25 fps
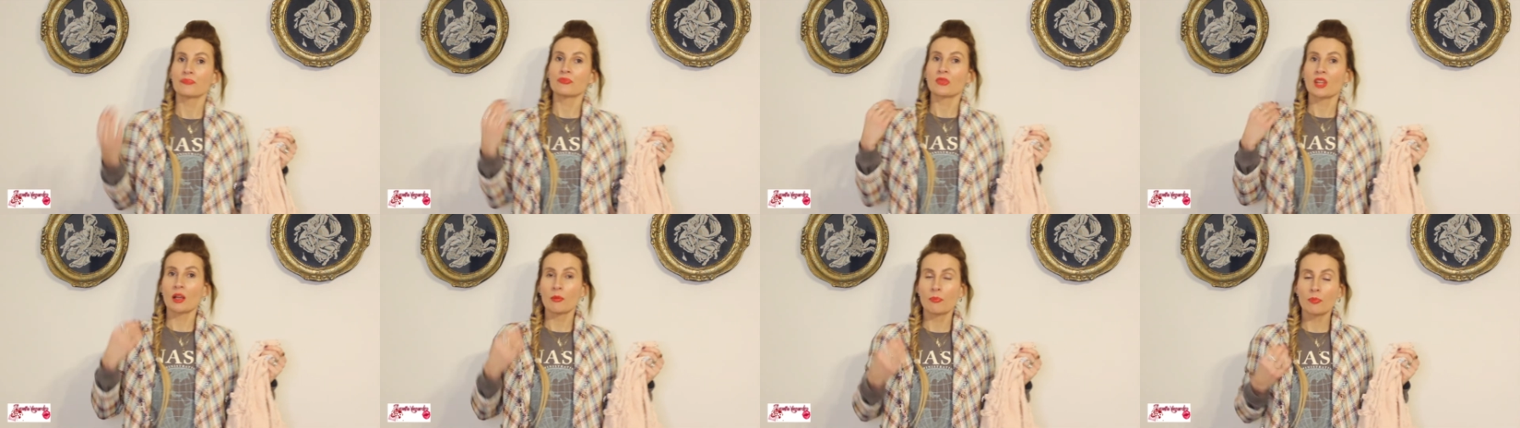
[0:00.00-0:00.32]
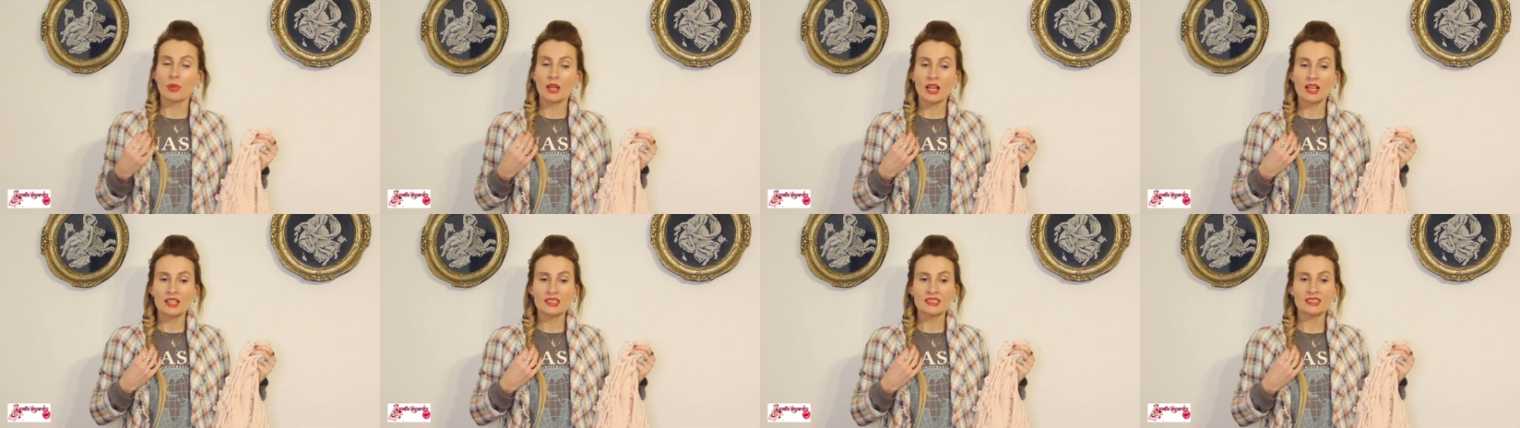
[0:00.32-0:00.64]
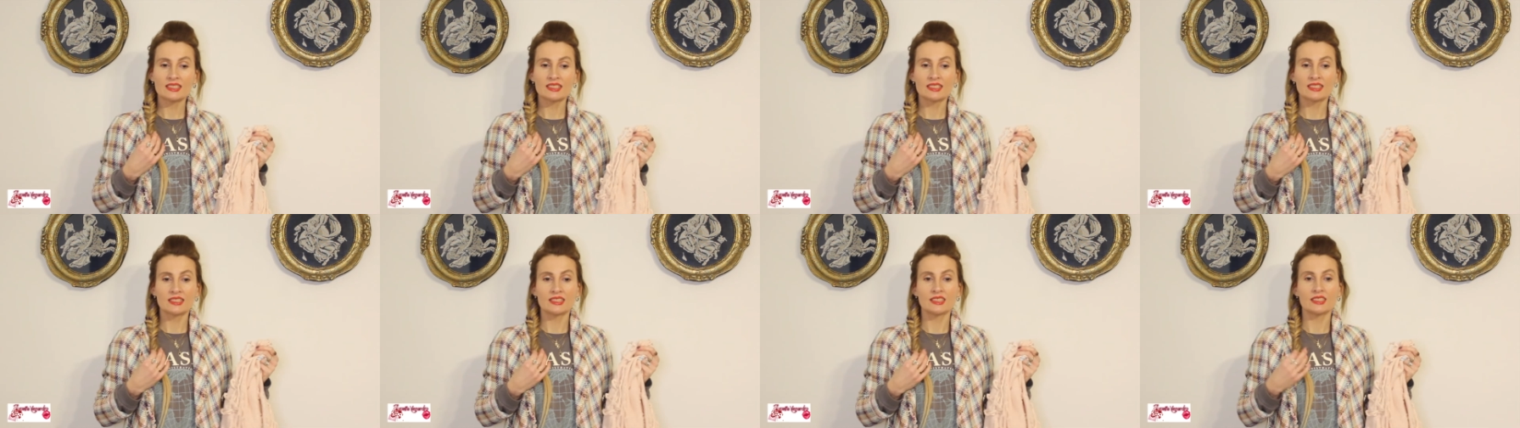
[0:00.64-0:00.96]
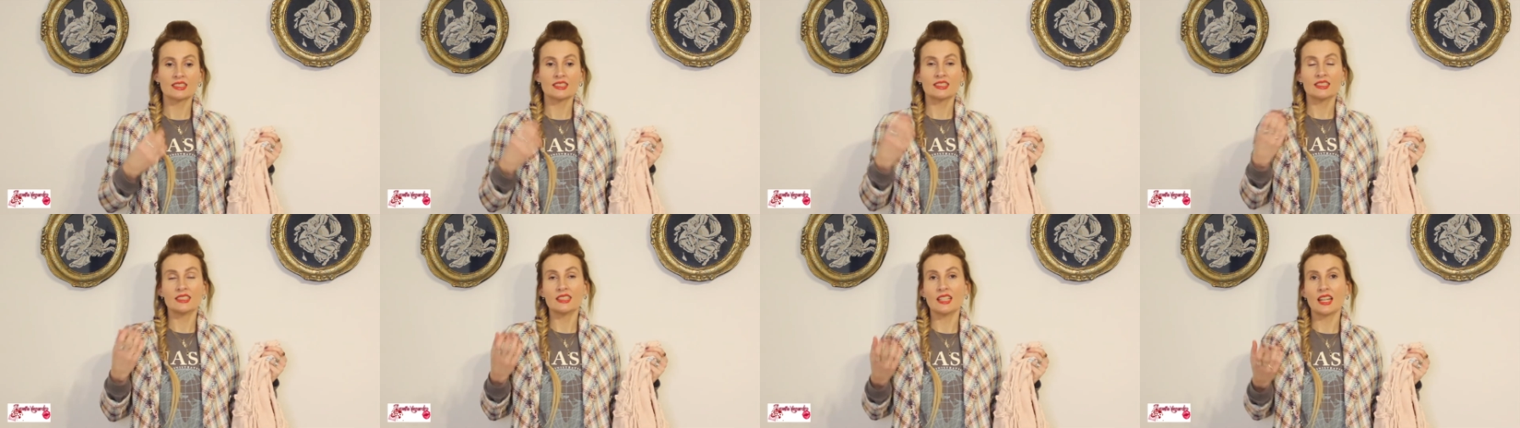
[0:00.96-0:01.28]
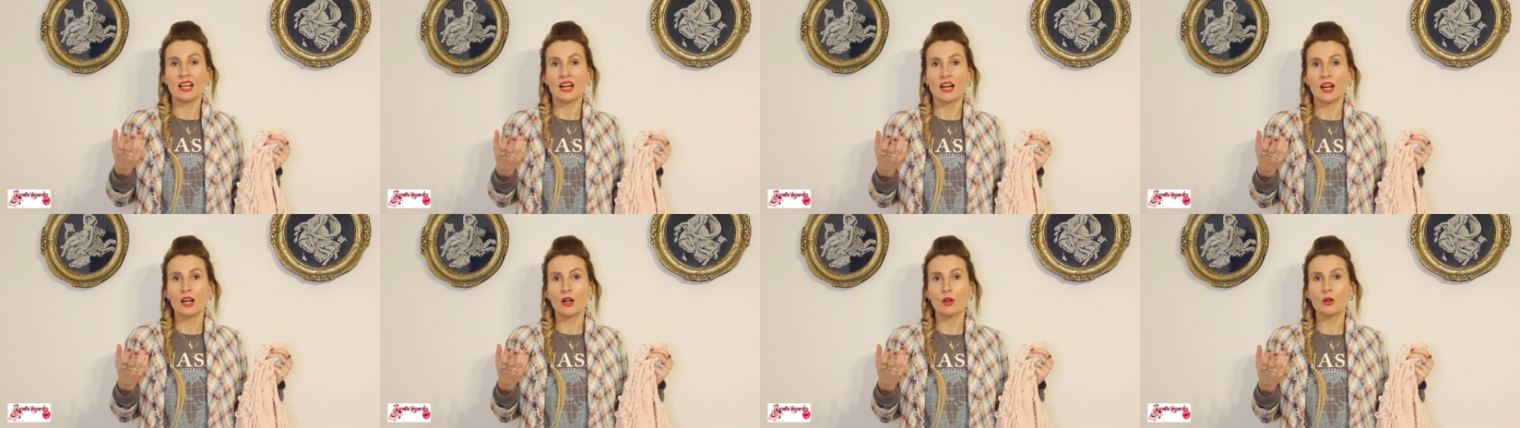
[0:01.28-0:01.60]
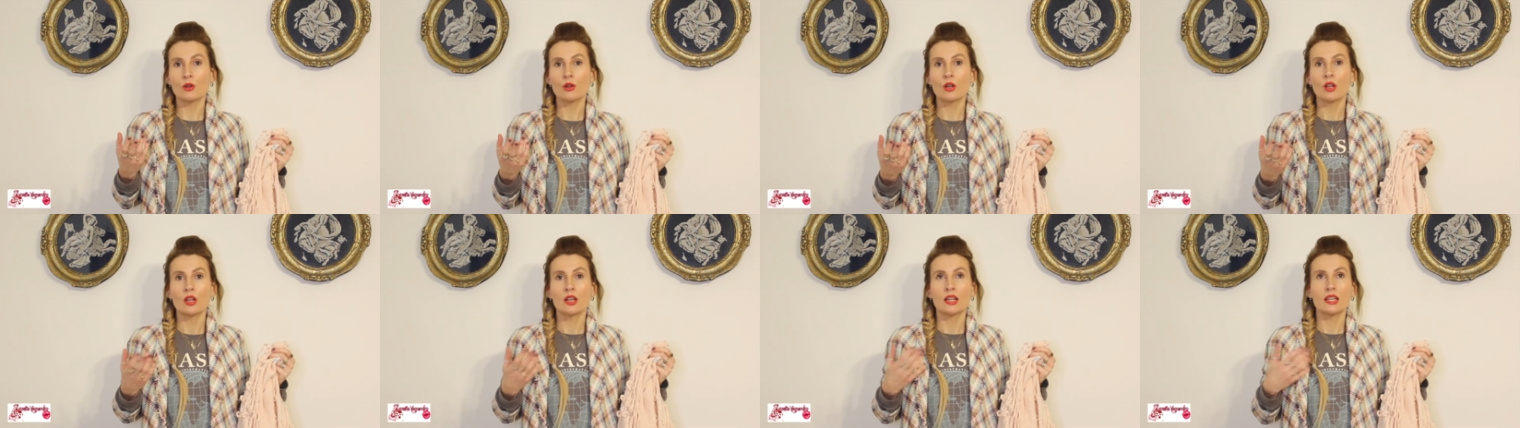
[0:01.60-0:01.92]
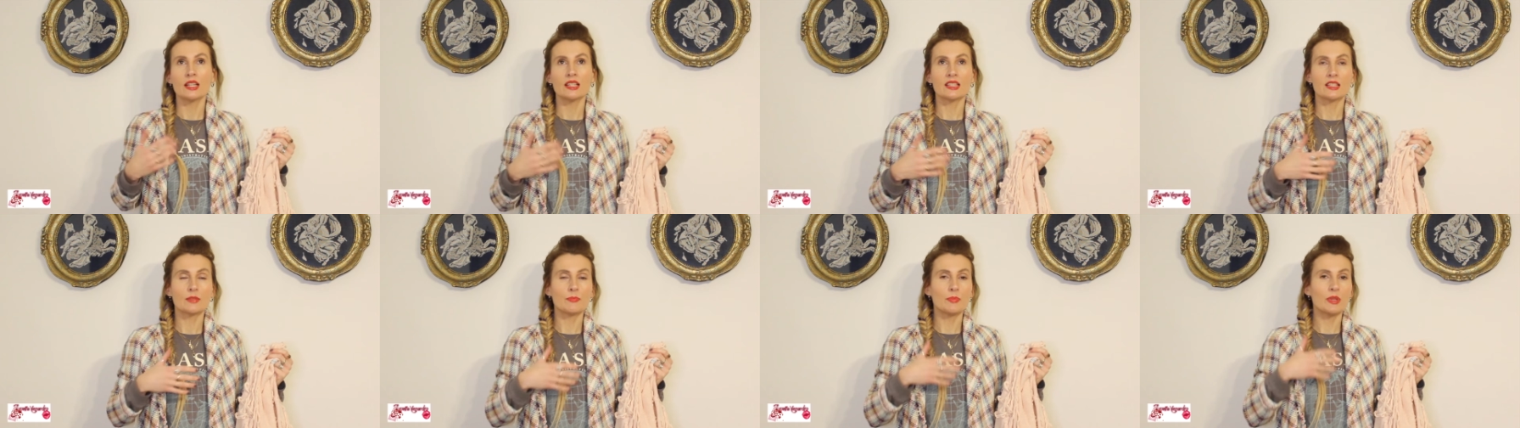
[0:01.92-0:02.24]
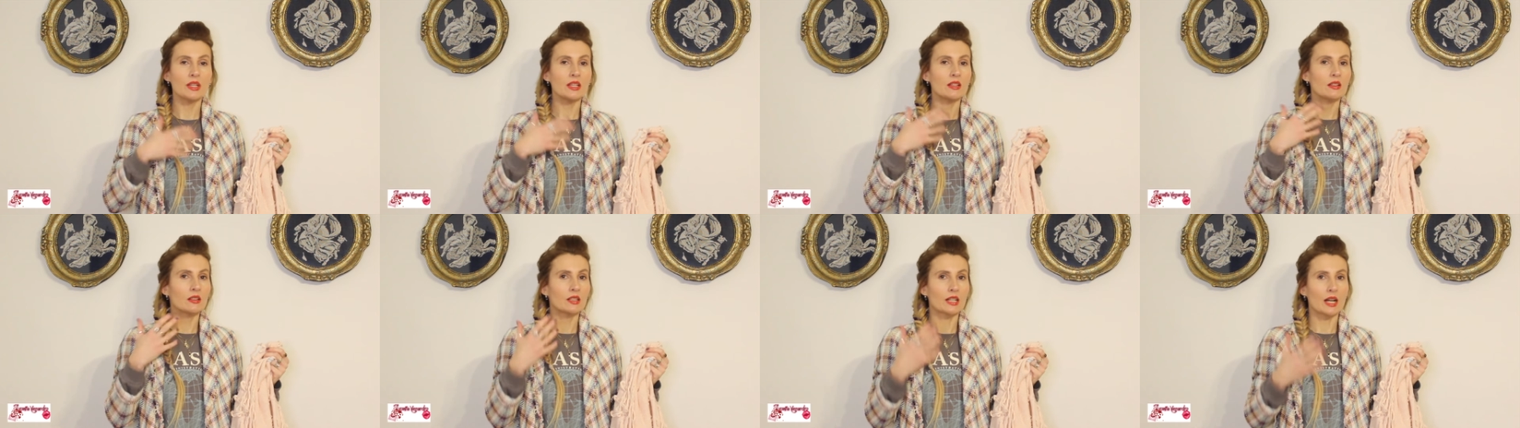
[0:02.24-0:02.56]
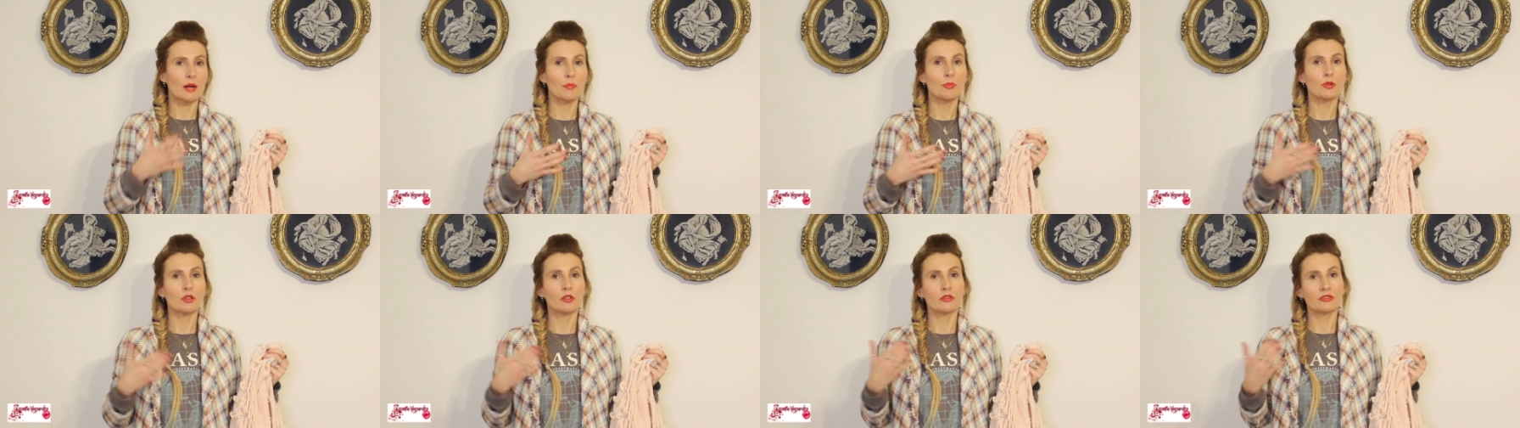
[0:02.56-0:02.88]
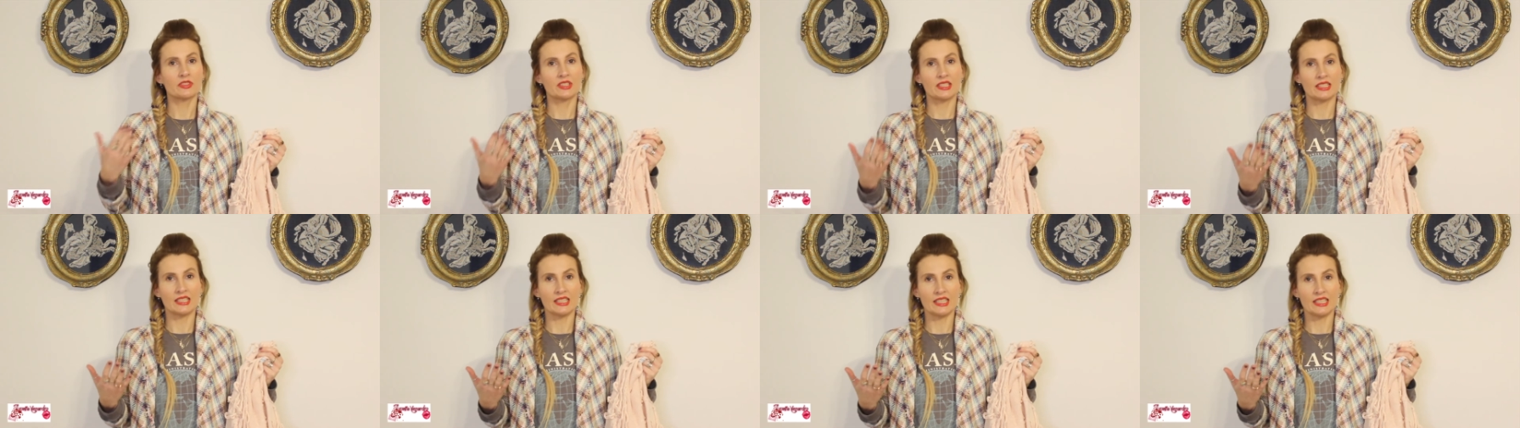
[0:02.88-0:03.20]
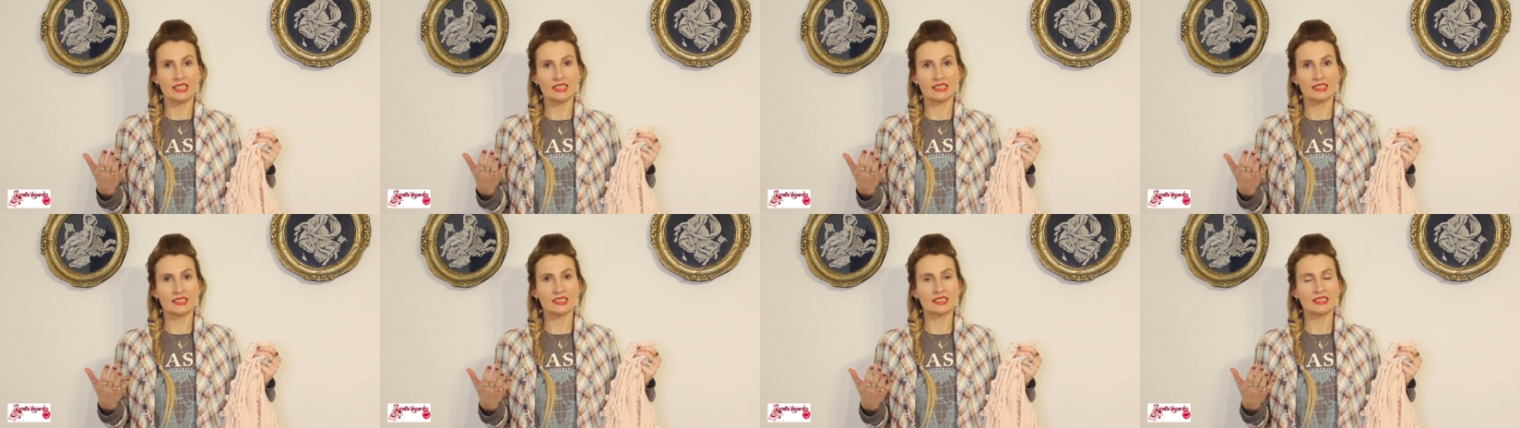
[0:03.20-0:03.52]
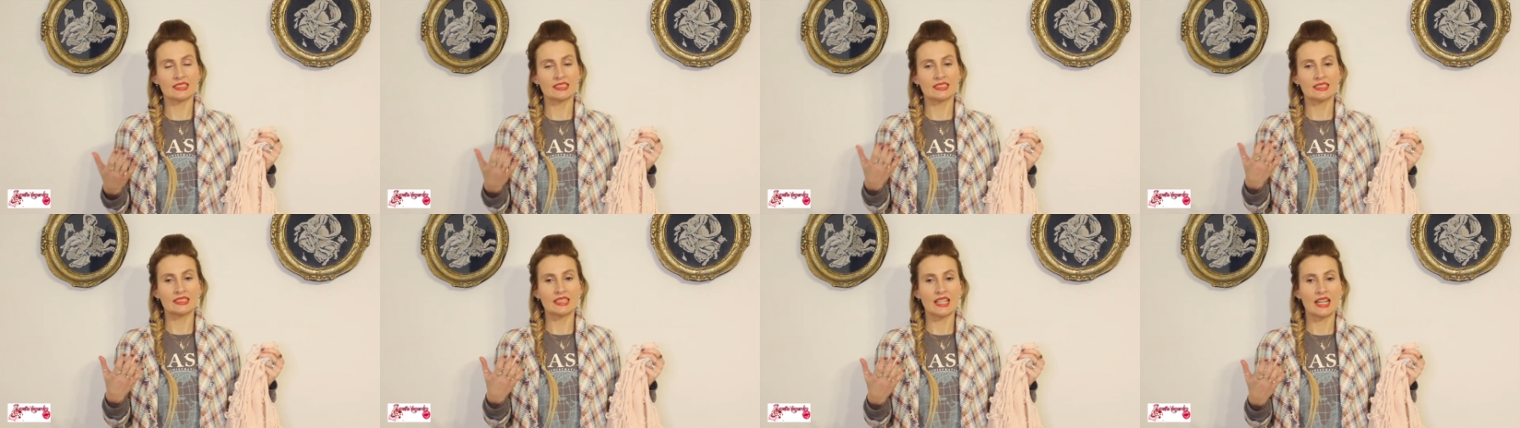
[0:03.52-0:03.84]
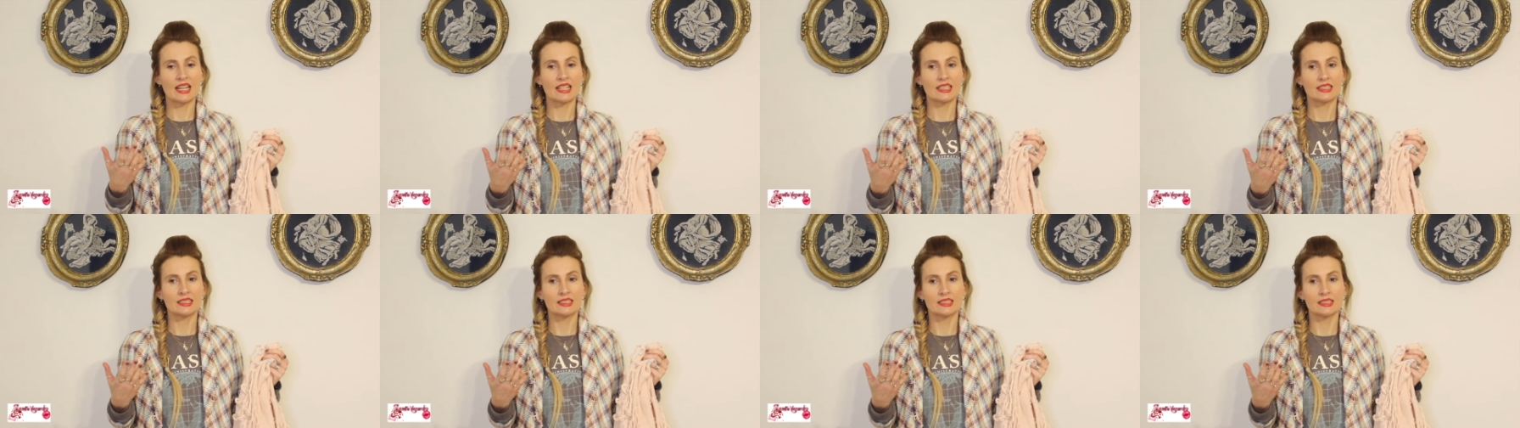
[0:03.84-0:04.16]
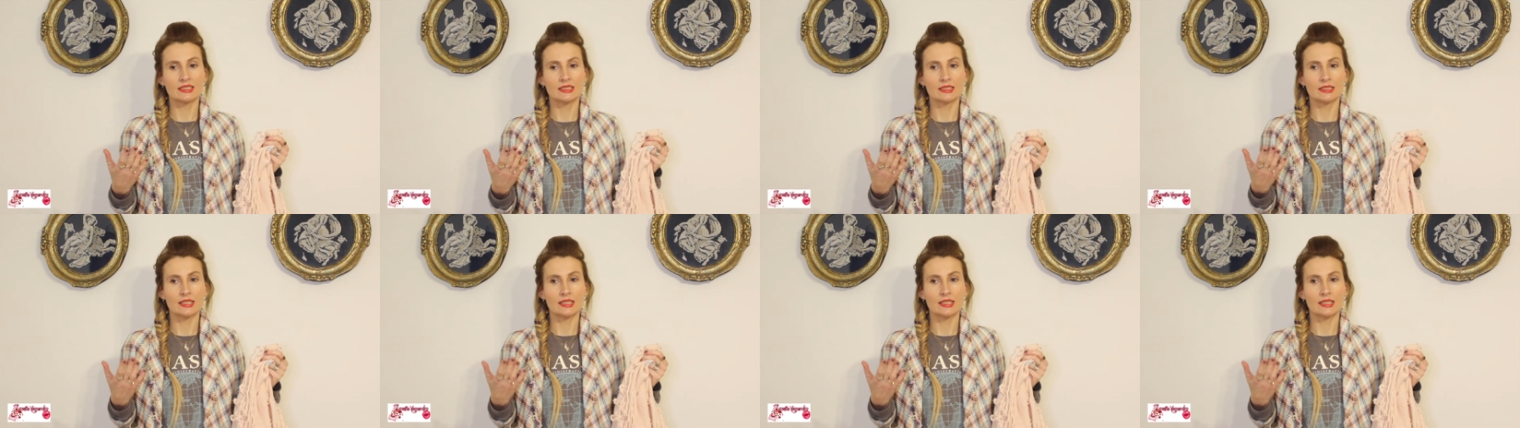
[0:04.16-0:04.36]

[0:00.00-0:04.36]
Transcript: Plus, now it's been a couple of seasons that